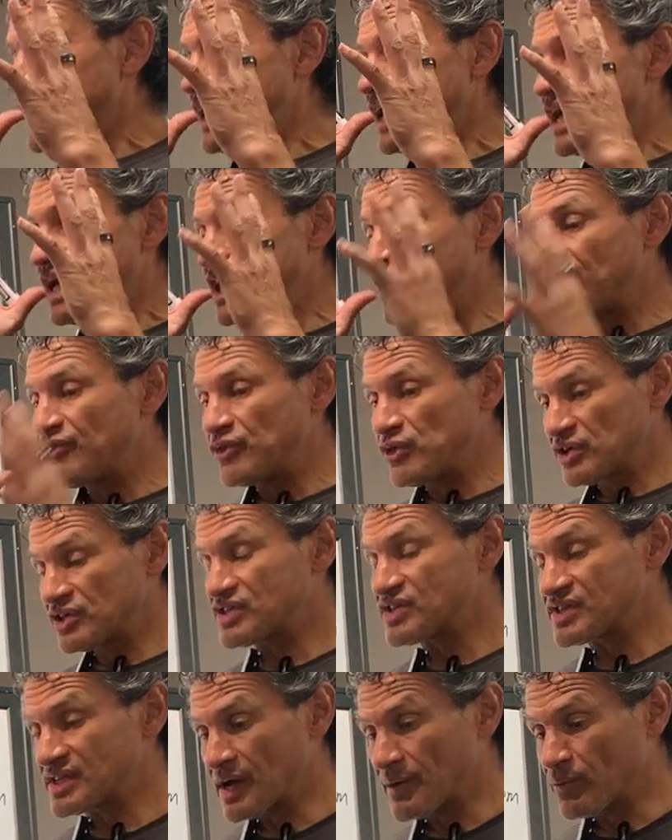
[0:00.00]
If you're
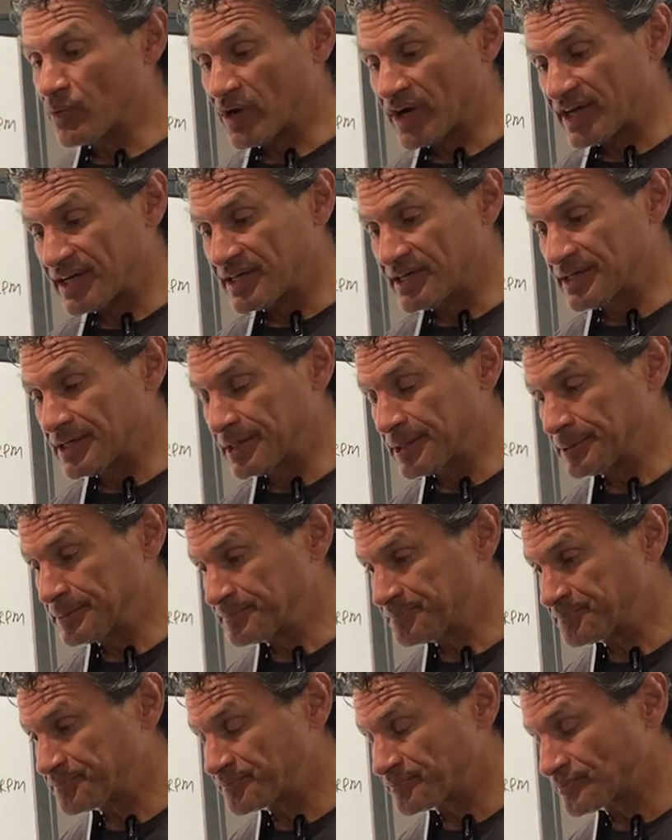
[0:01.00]
someone
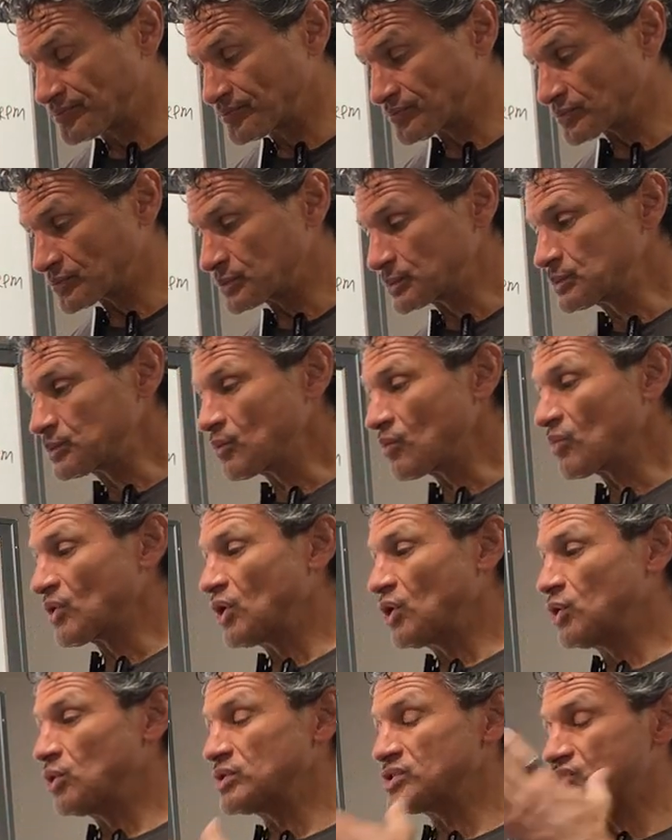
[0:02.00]

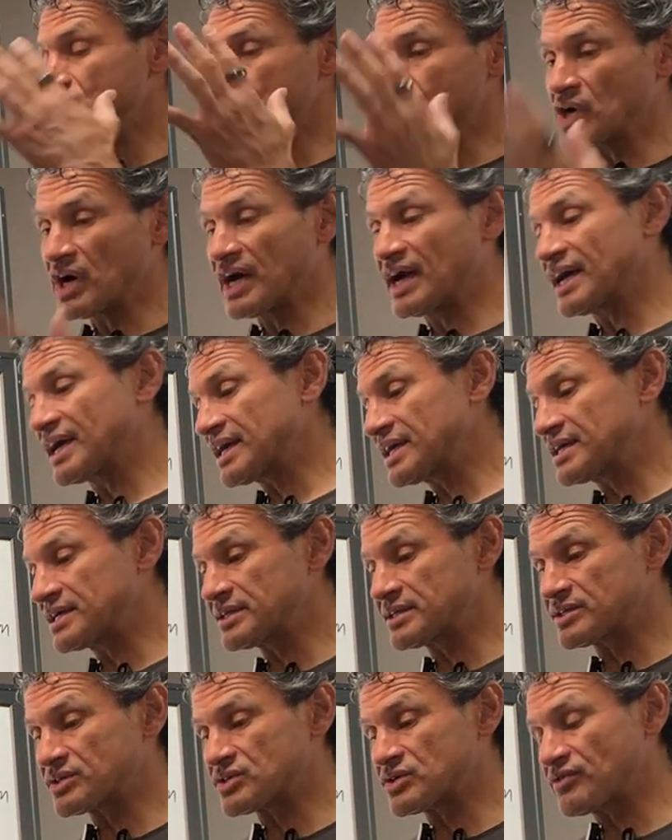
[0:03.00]
who is
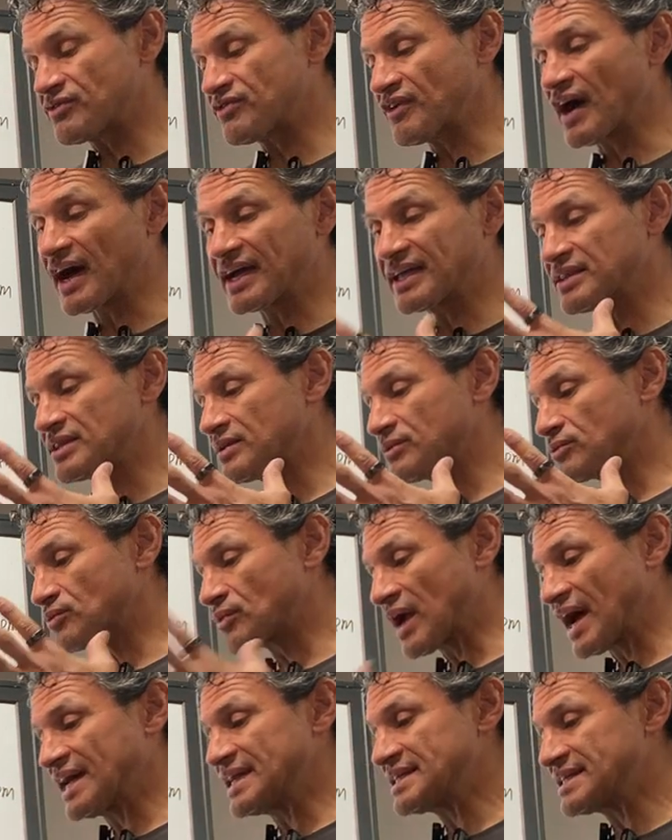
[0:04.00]
trying to find the
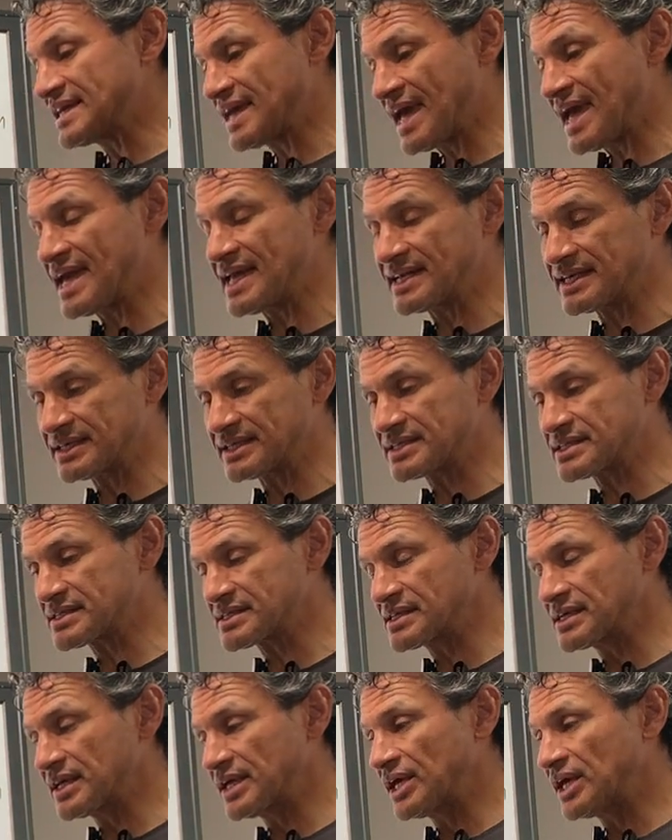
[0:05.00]
right cadence
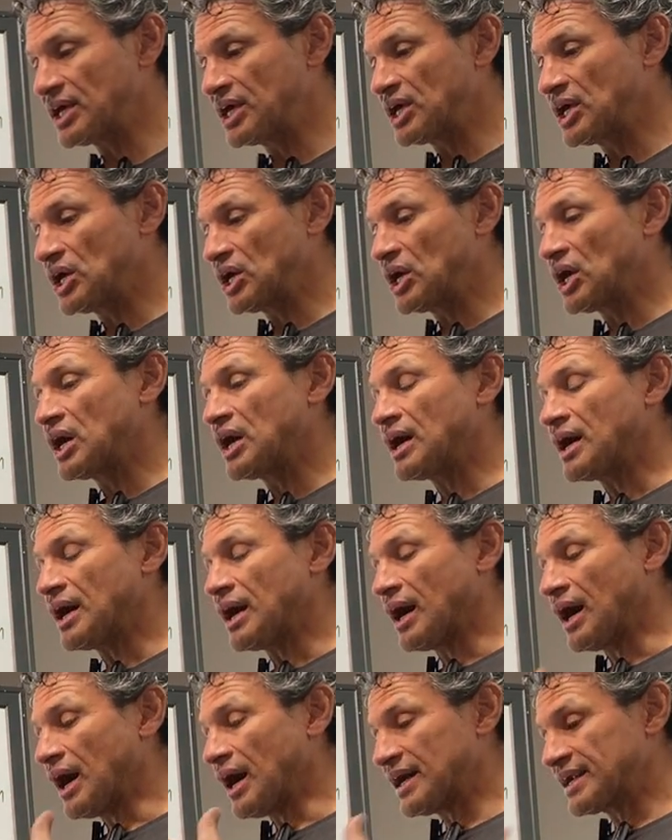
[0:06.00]

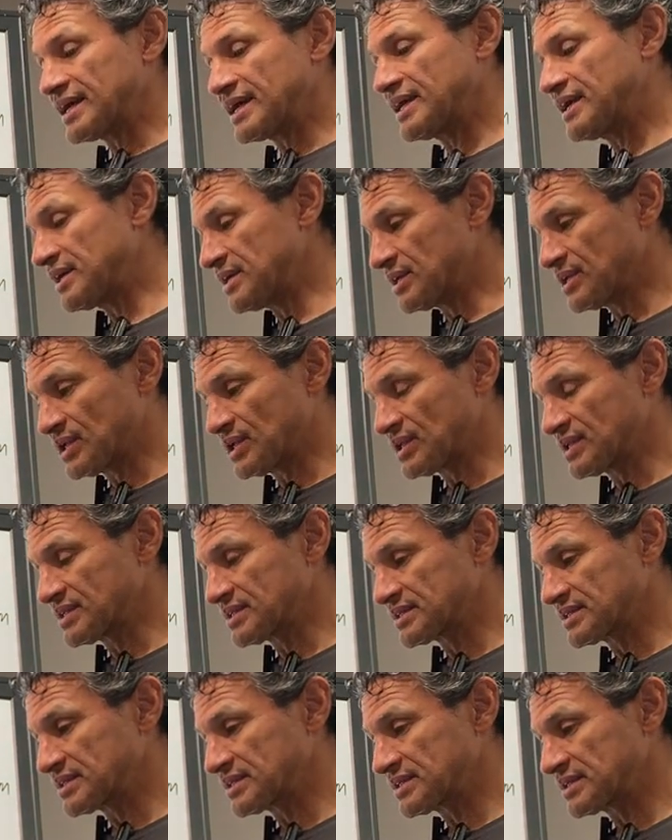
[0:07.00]
on a hill
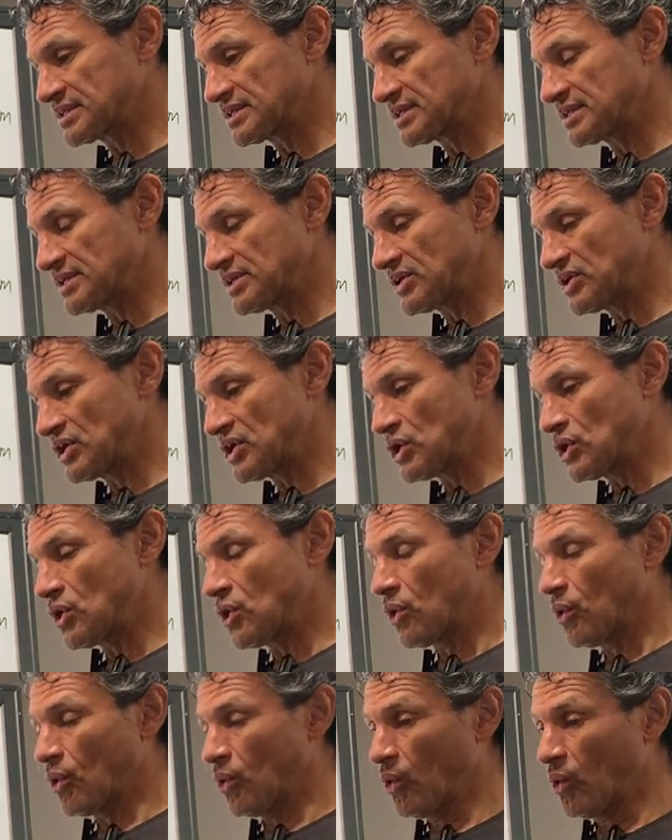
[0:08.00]

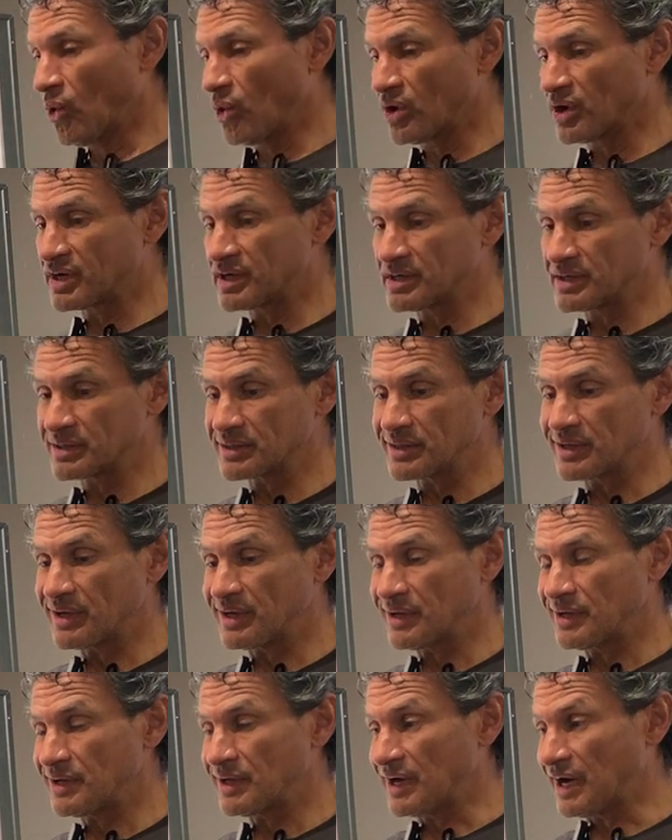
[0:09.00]
or
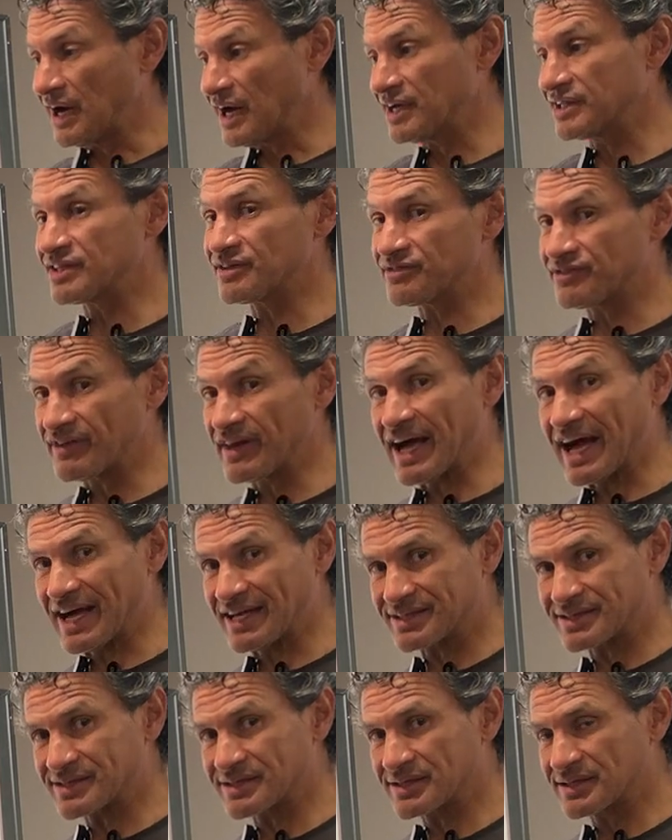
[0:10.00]
on the
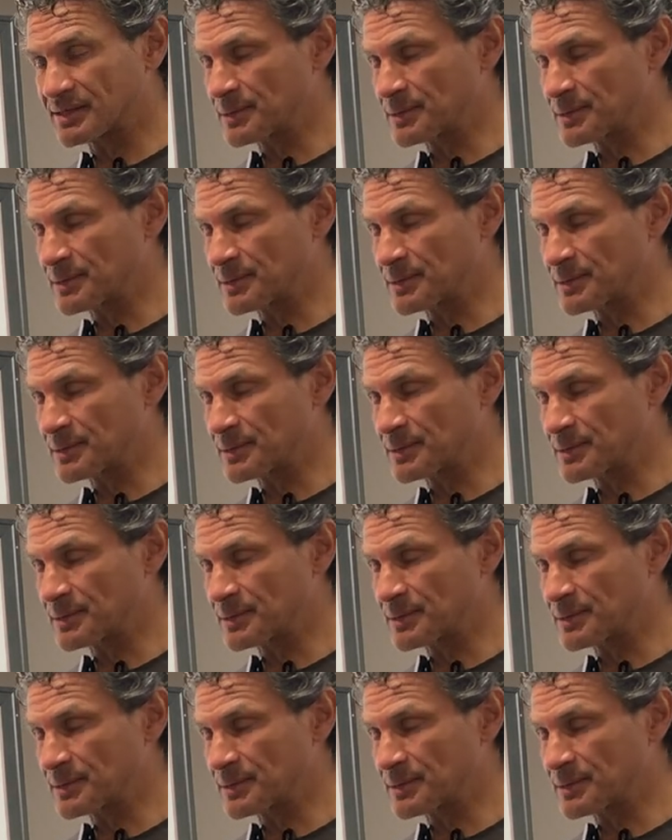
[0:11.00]
flats,